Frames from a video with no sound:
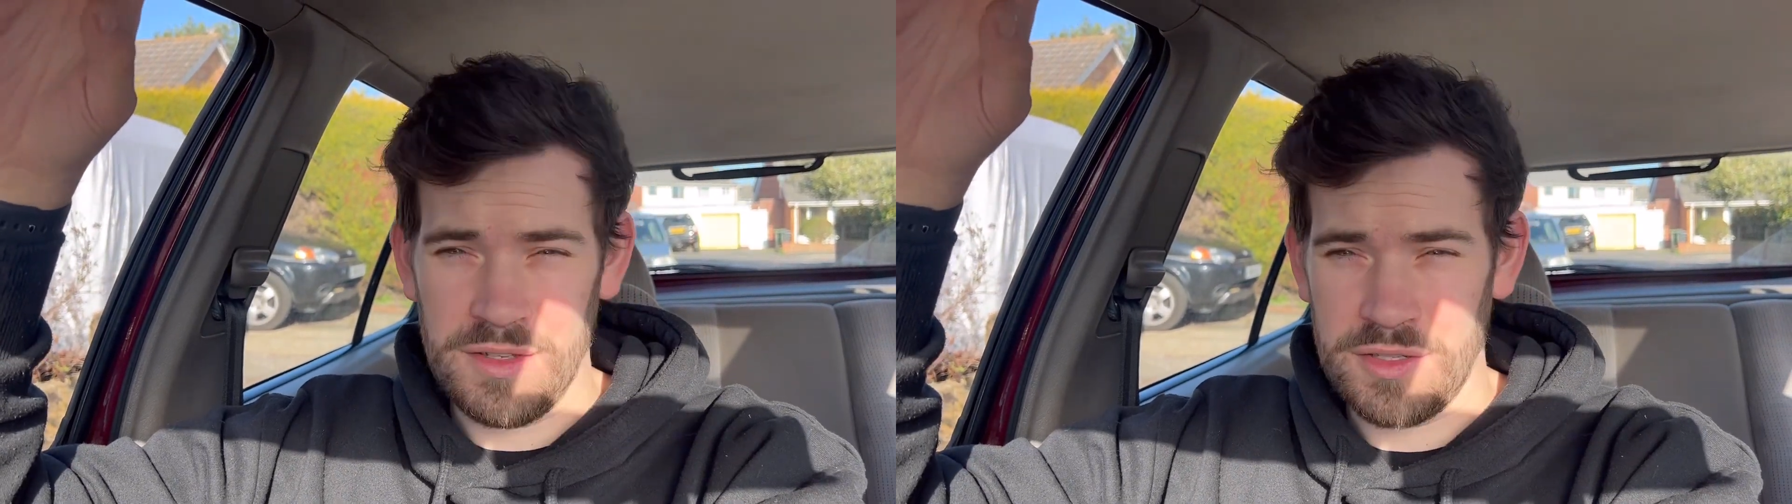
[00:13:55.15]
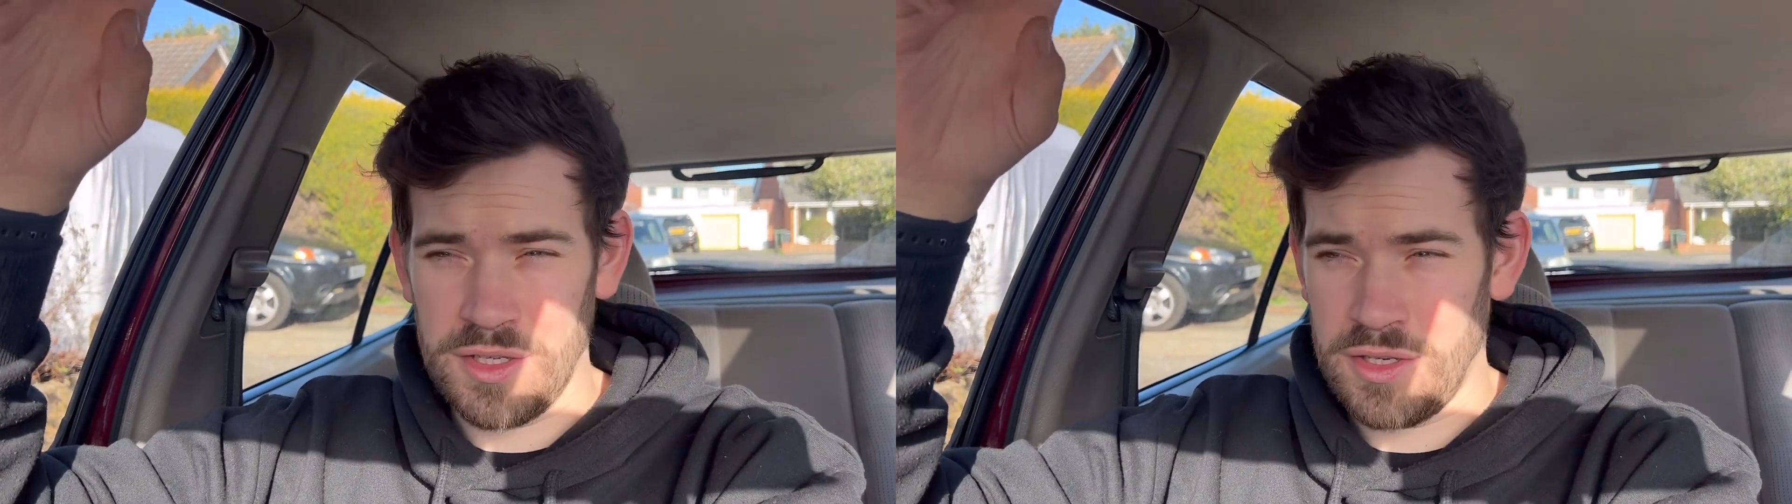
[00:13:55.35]

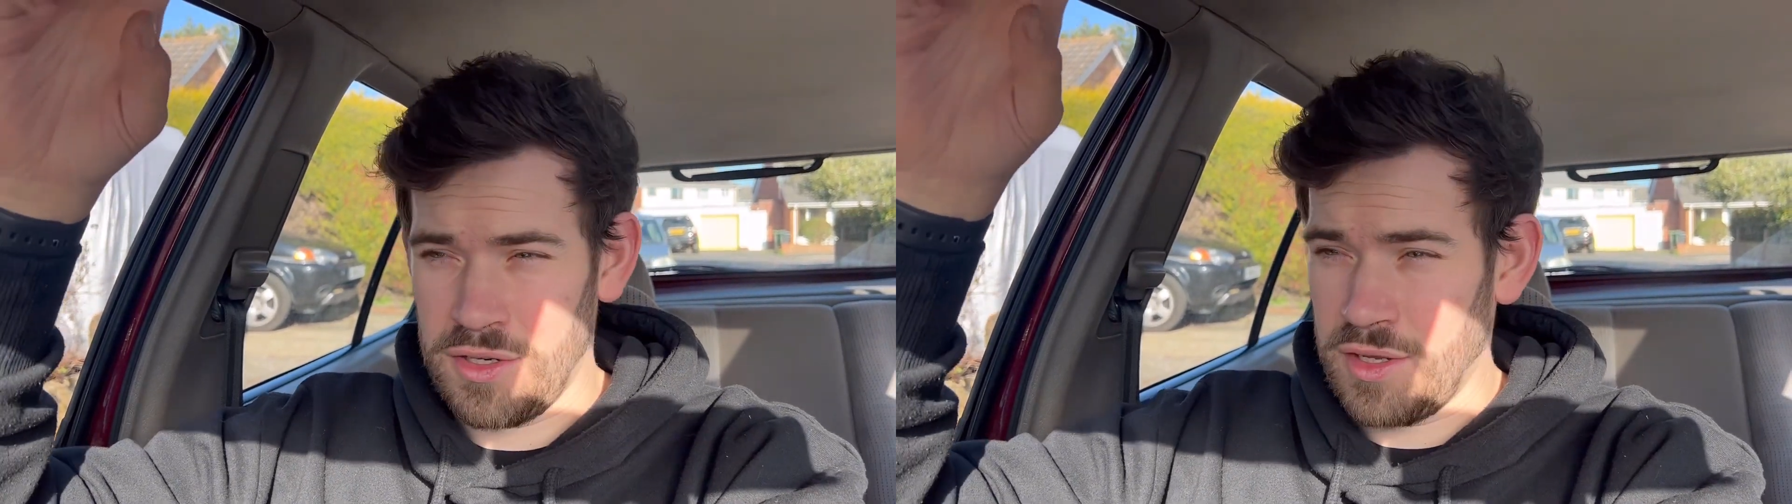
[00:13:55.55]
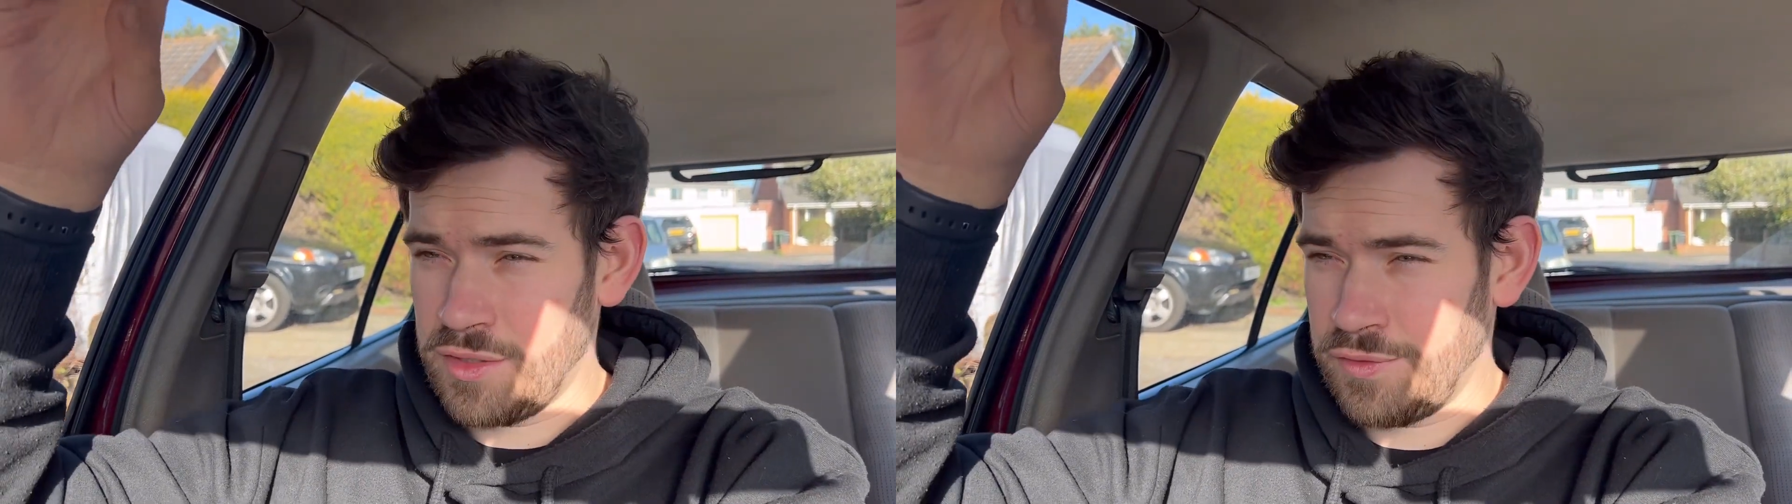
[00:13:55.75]
to
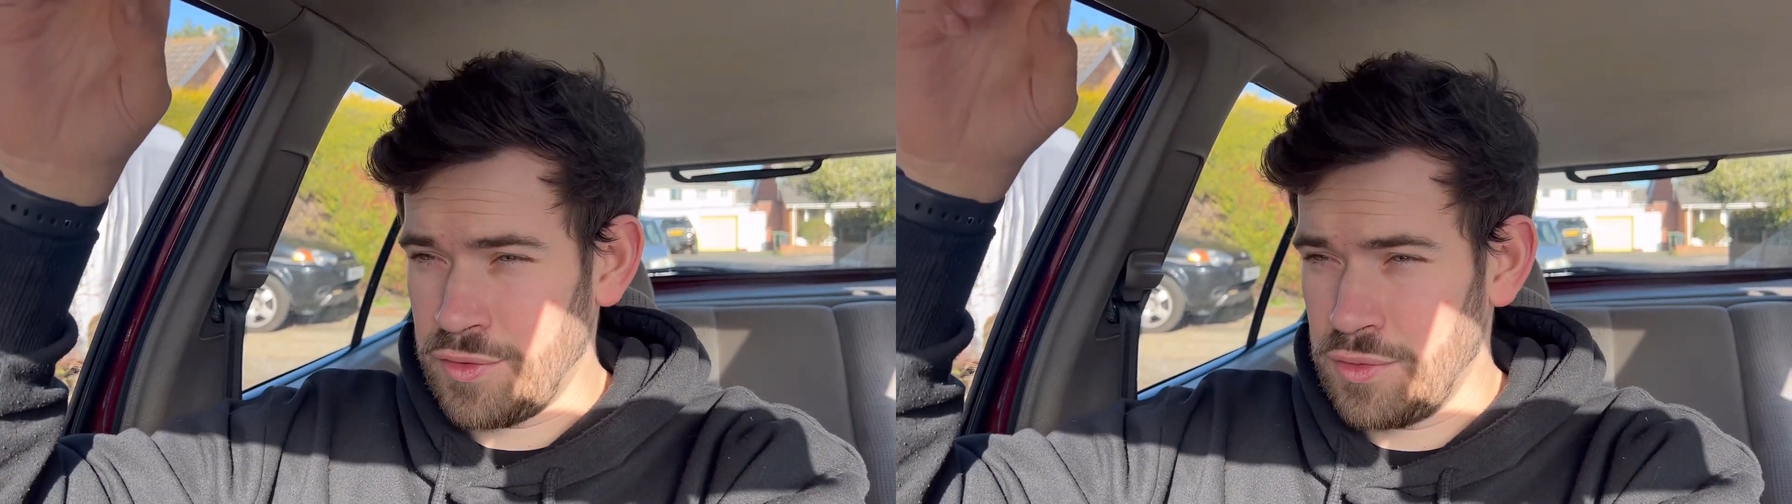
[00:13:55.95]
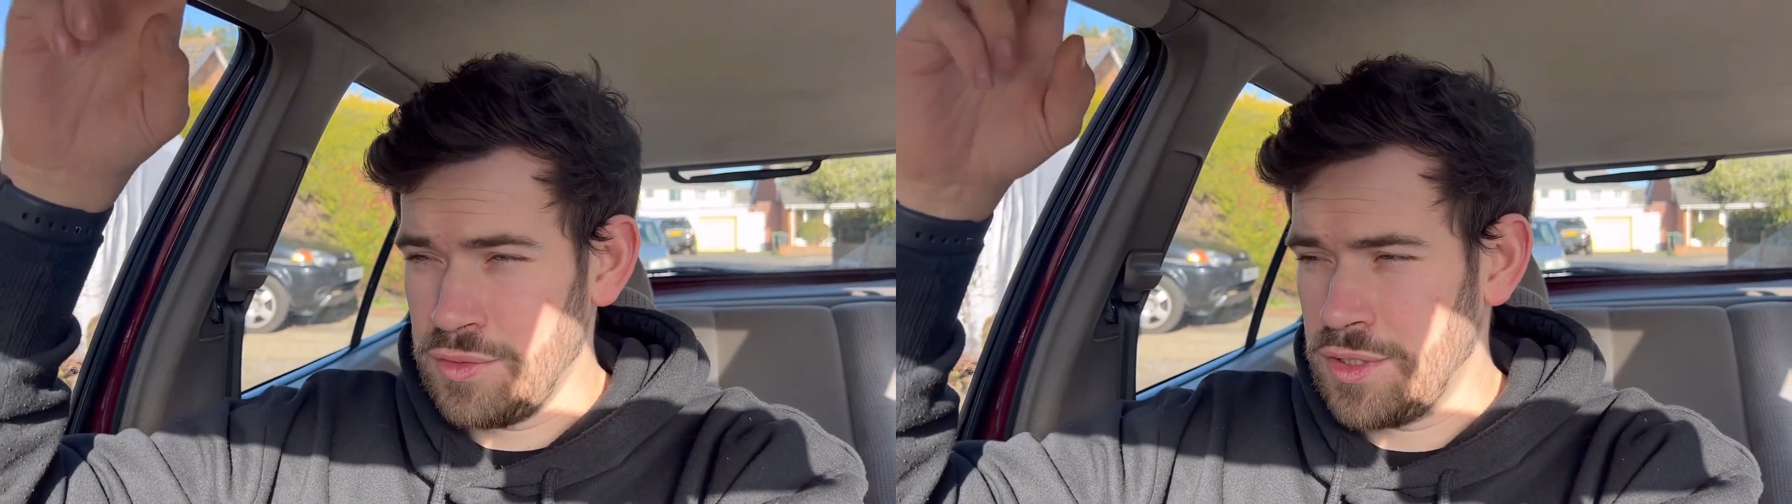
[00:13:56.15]
nice
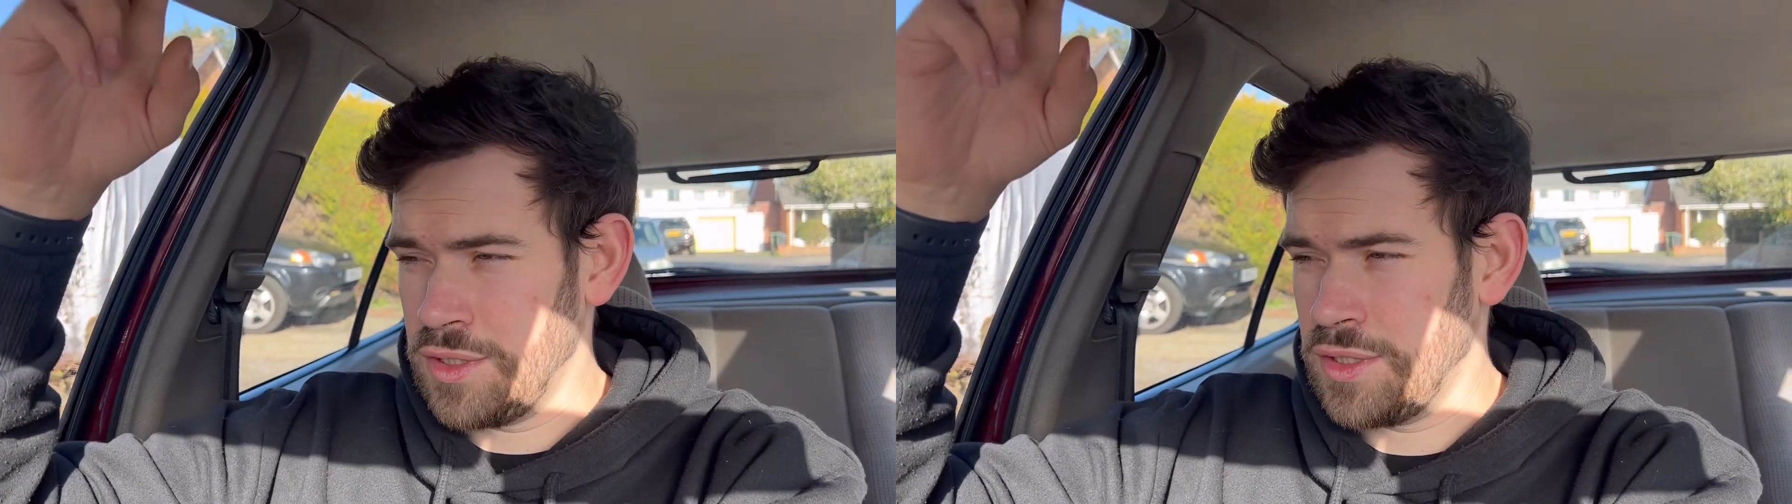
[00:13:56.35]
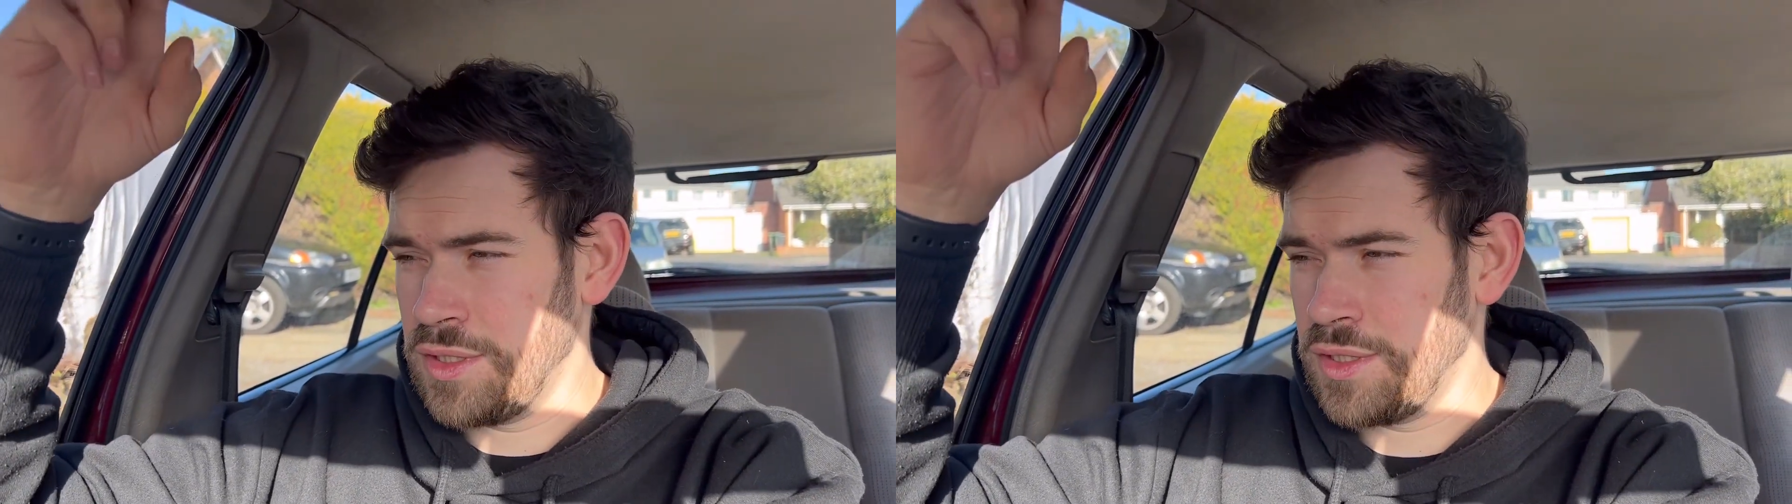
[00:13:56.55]
food
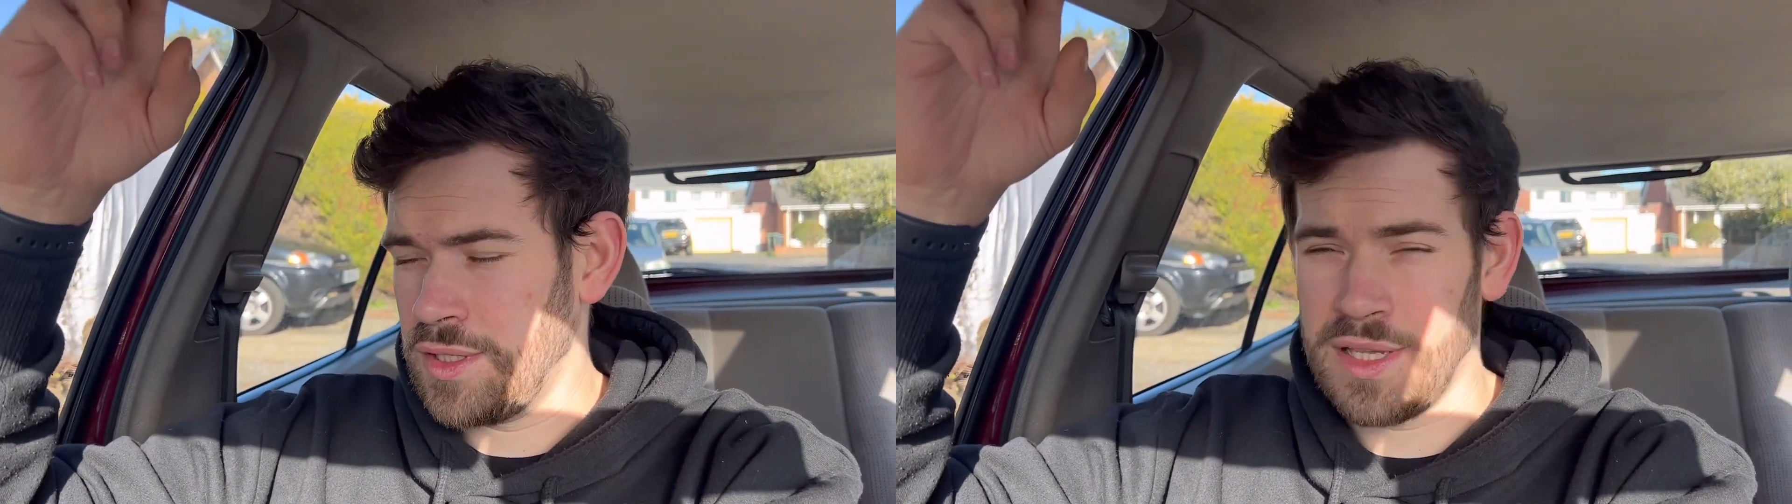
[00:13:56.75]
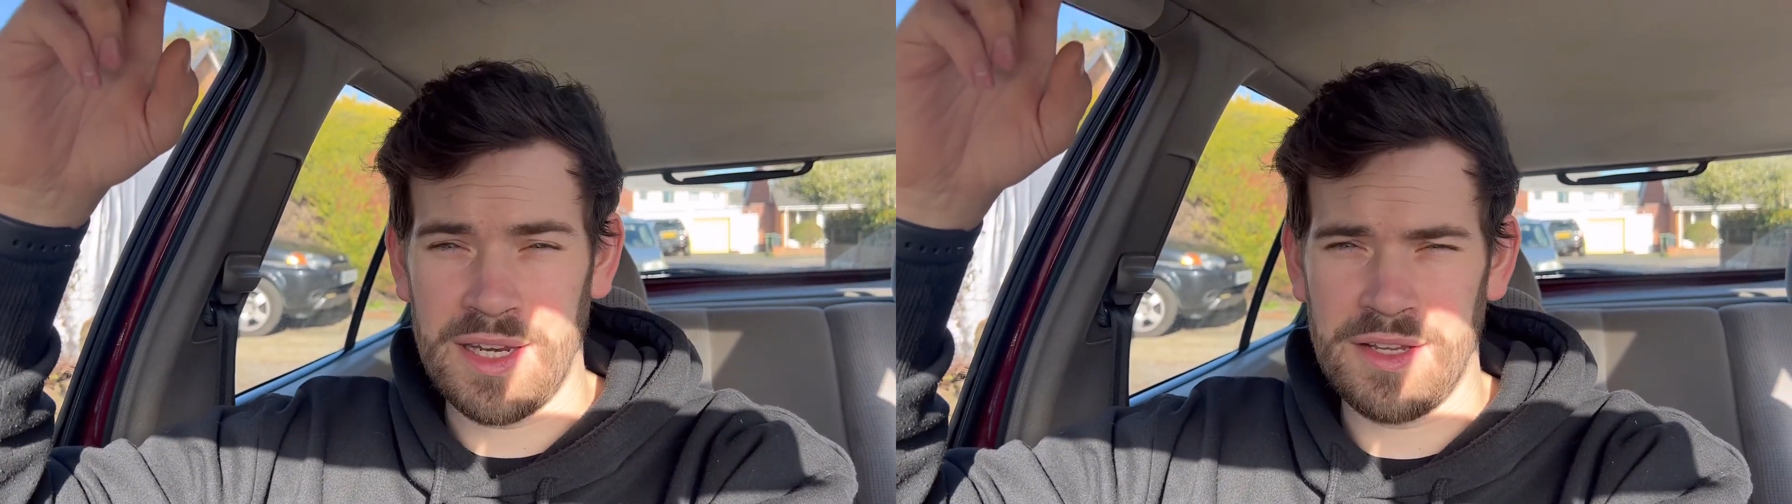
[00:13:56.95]

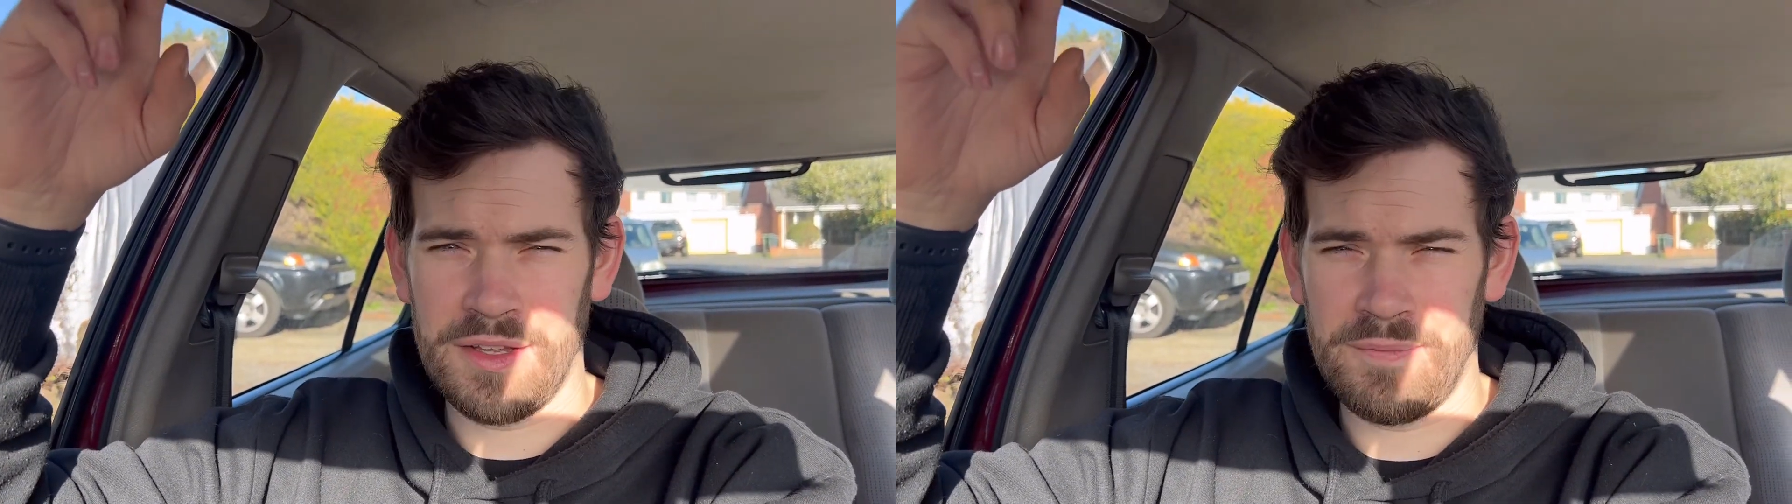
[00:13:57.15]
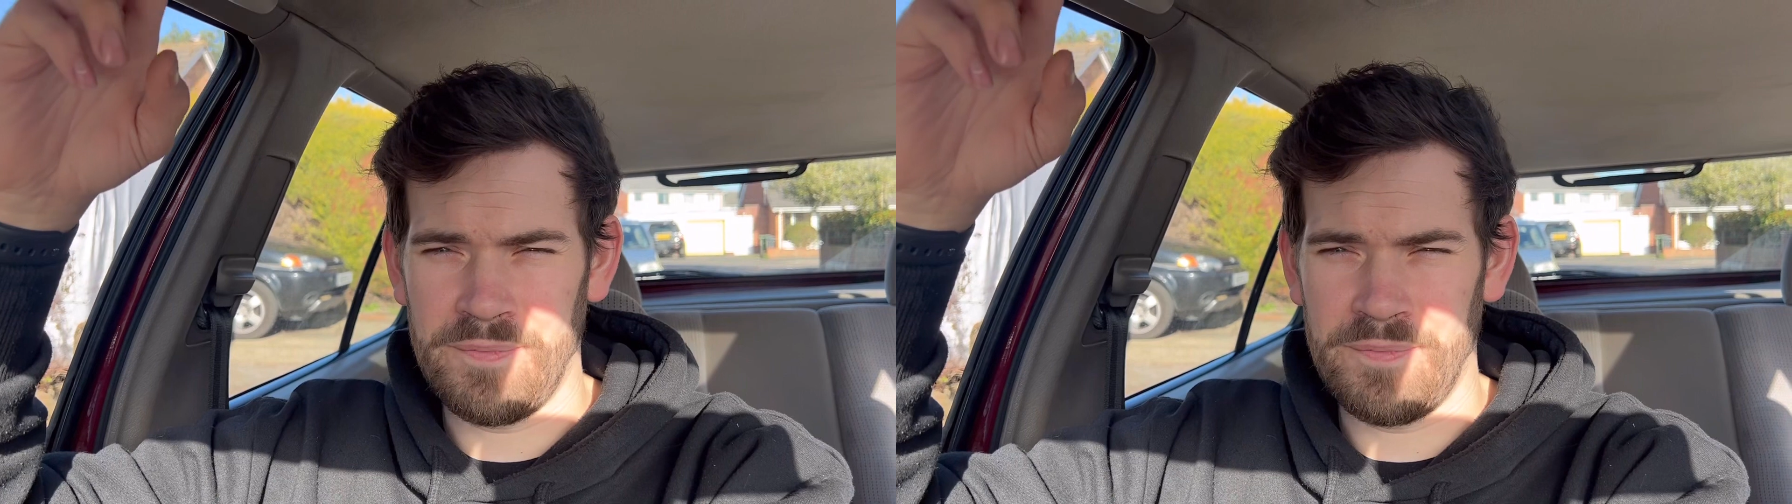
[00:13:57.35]
and a